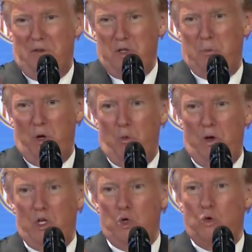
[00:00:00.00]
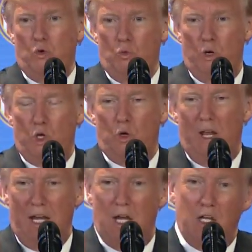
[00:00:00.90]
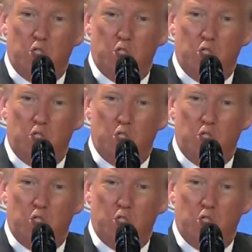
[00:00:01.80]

first period. When you hit a